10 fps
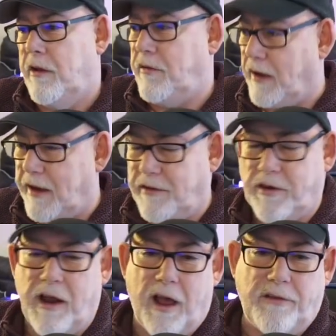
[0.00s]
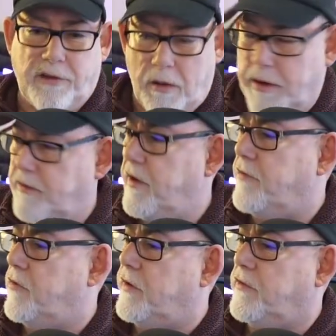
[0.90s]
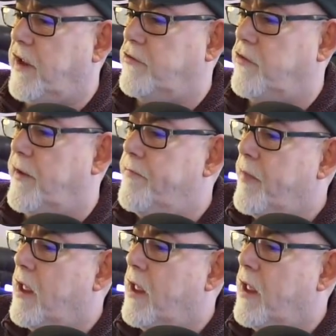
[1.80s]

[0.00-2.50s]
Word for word: delete an ISO, etc., etc.